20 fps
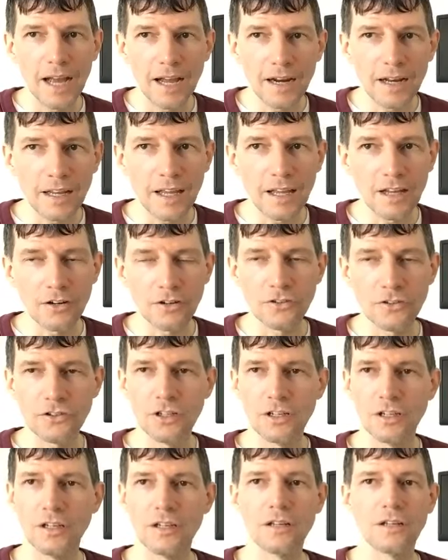adding
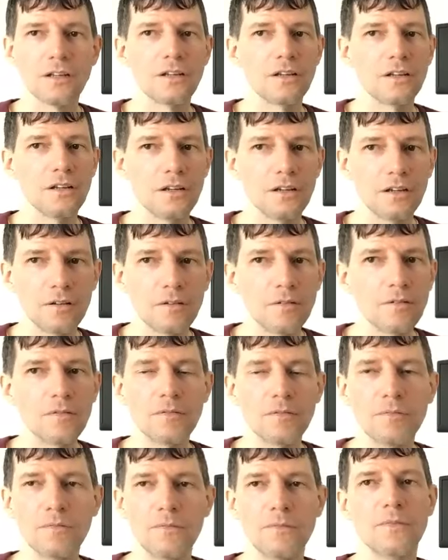energy
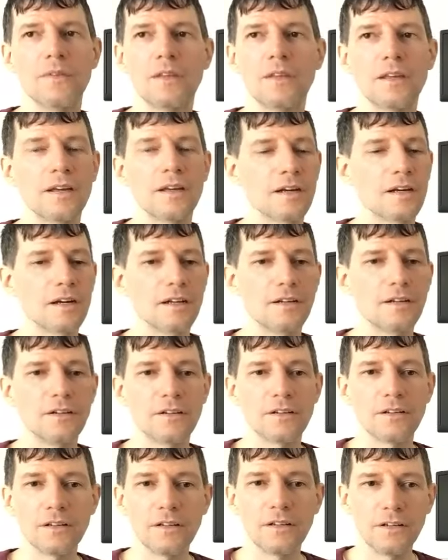and
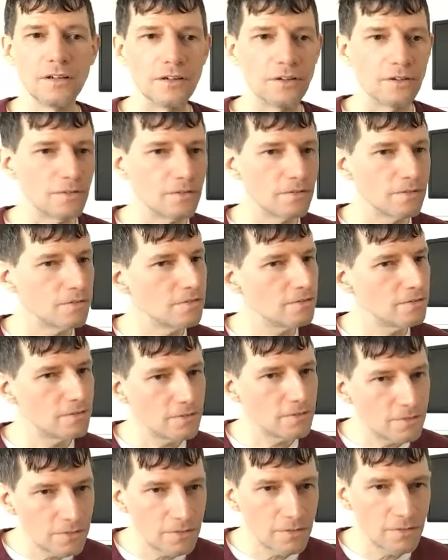you know
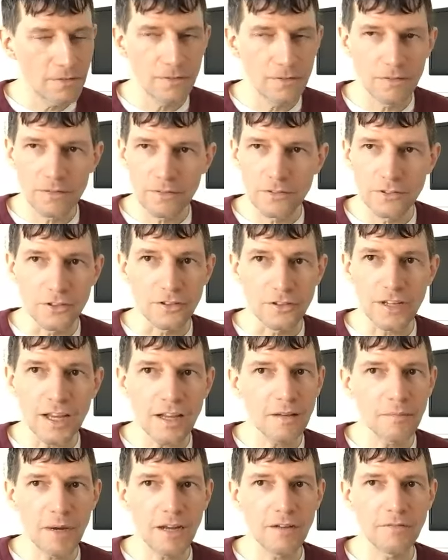just
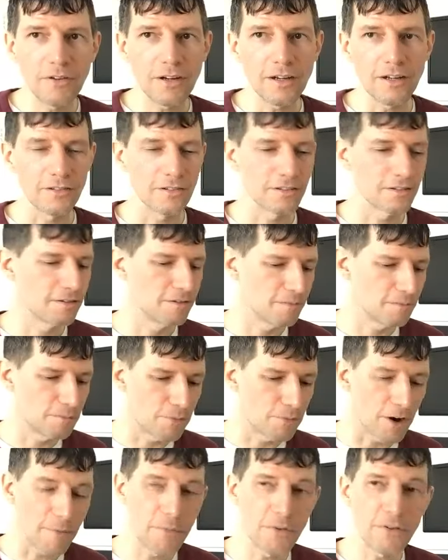take my advice
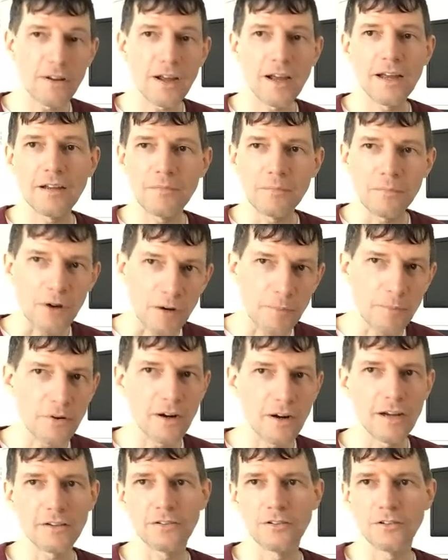proper diet
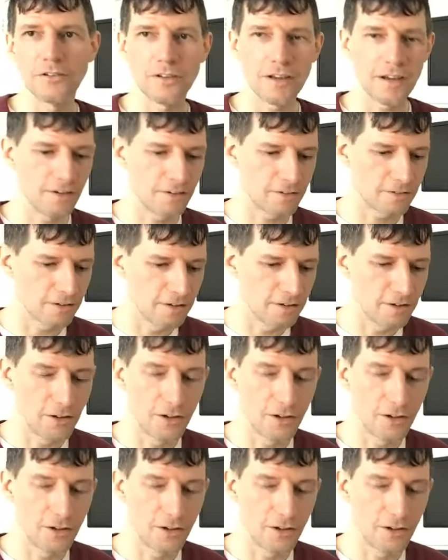proper exercise